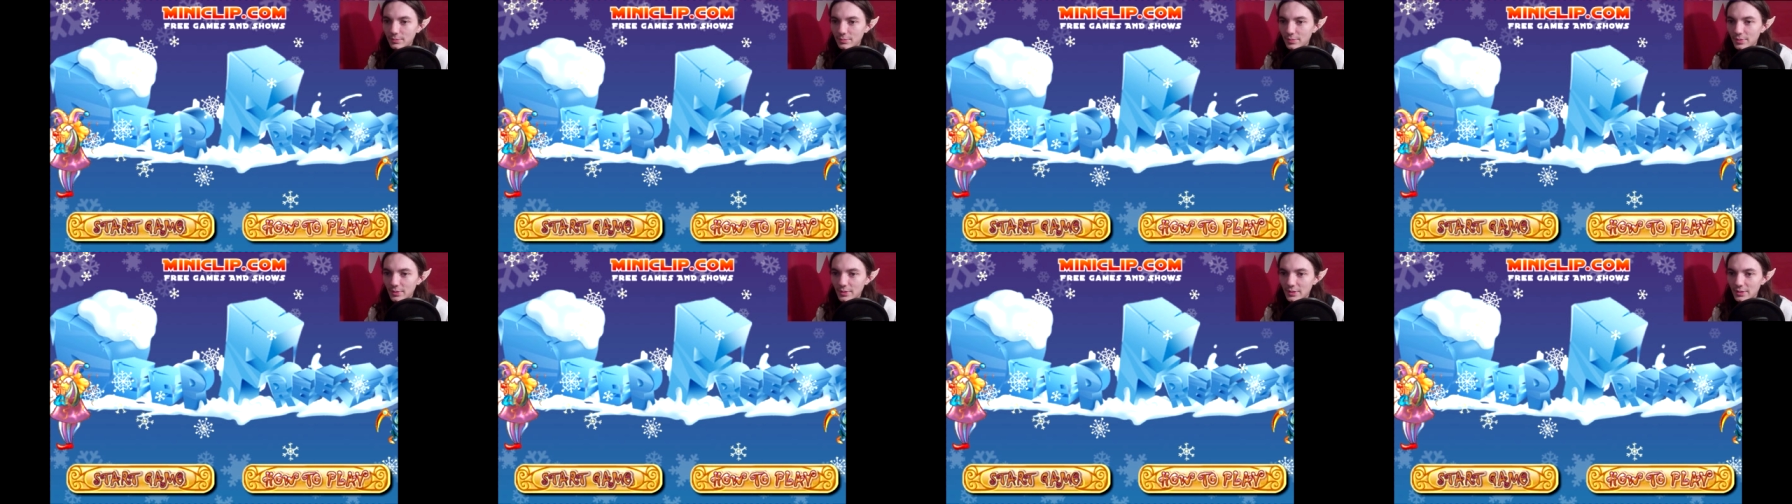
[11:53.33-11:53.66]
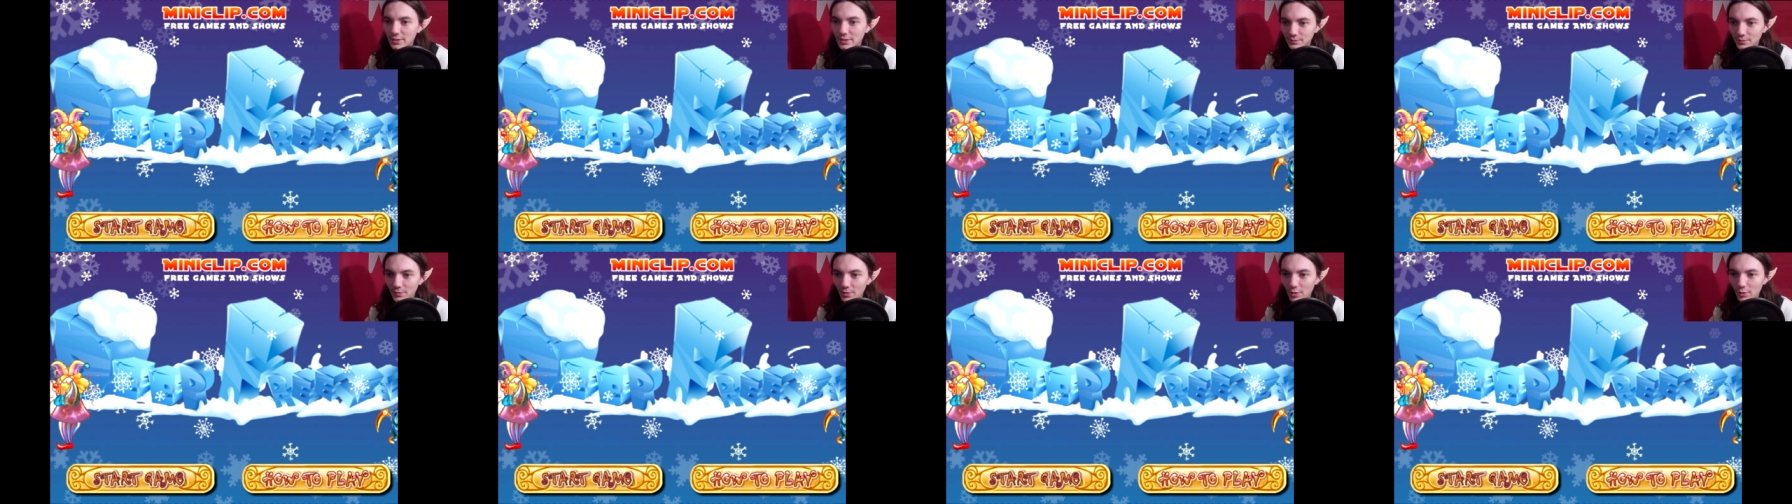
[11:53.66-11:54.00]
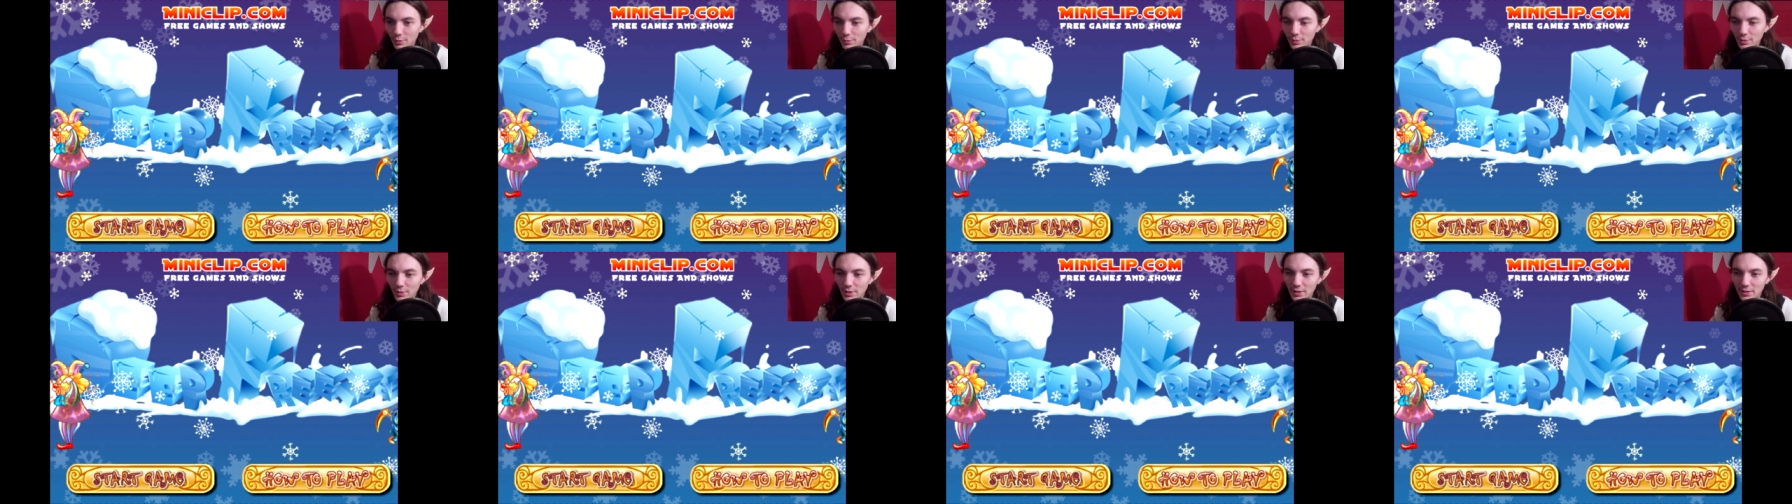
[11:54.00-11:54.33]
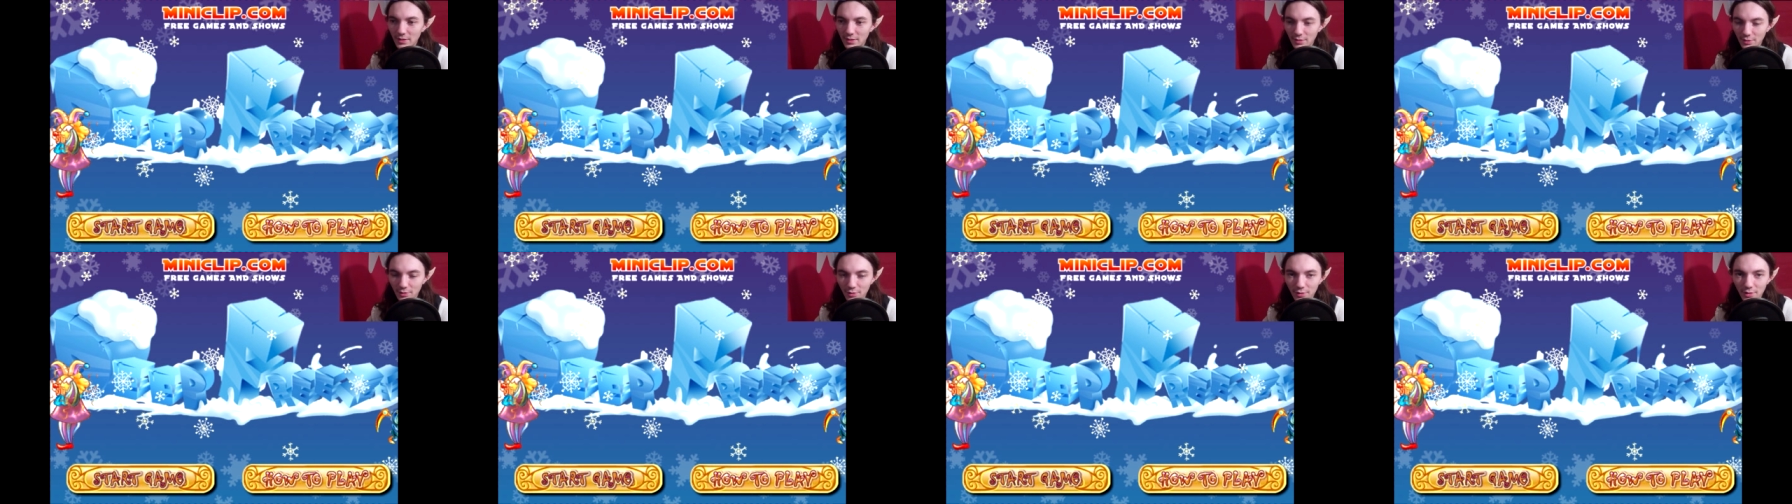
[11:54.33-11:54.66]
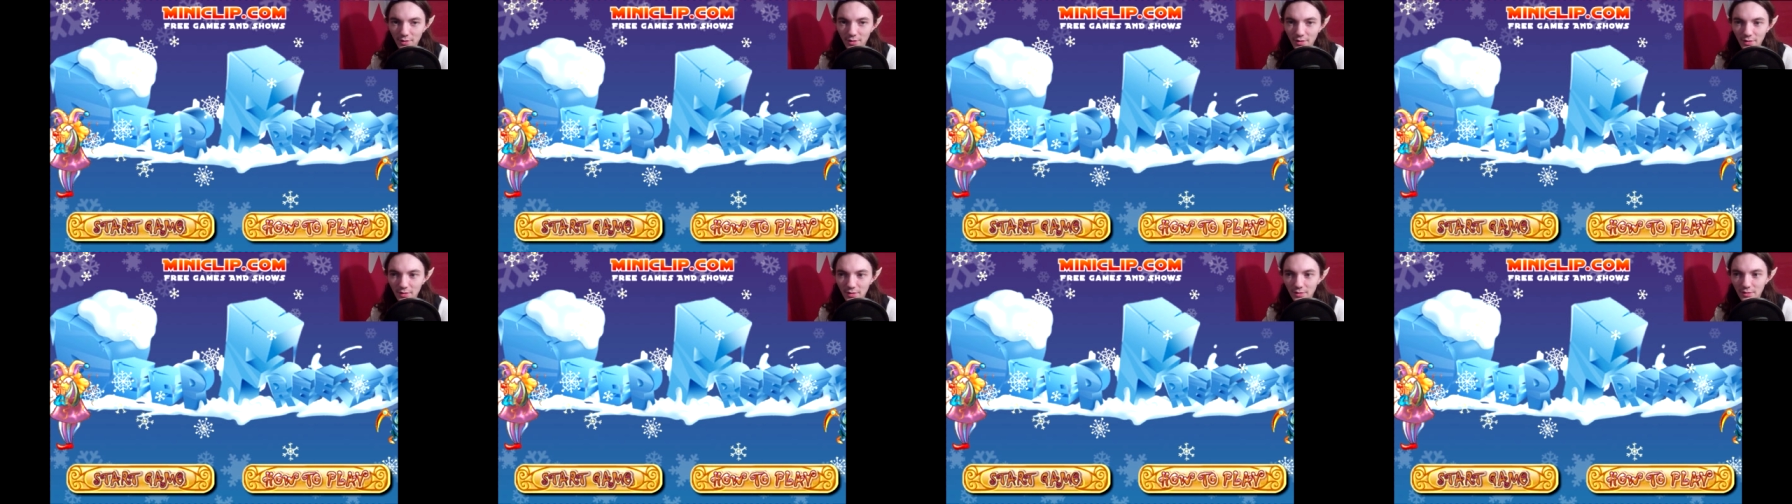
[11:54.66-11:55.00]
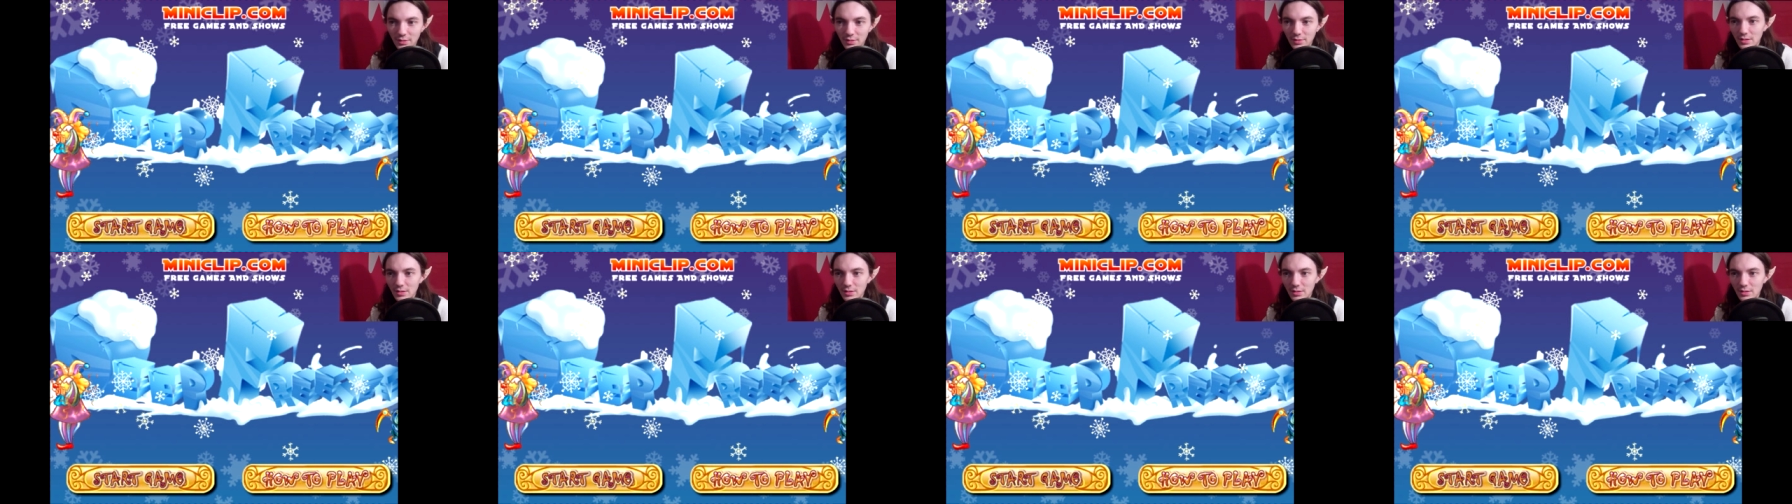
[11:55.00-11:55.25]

But I hope you guys enjoyed this,